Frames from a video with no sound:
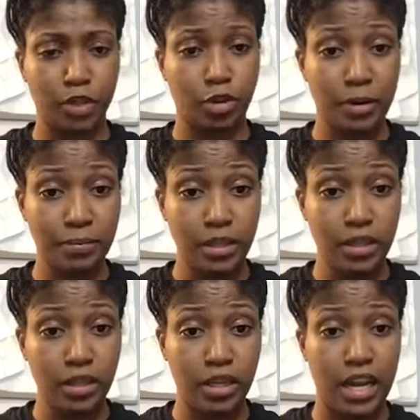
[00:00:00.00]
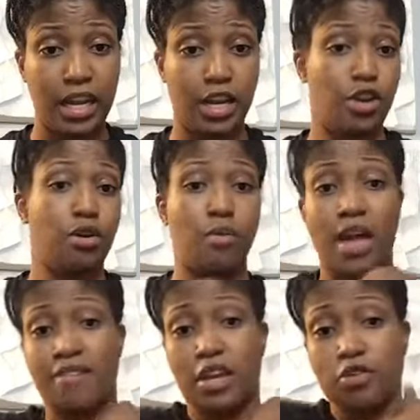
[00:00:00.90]
gripped and you don't have
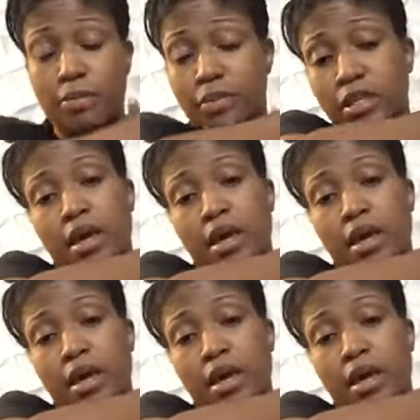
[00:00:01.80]
any grips,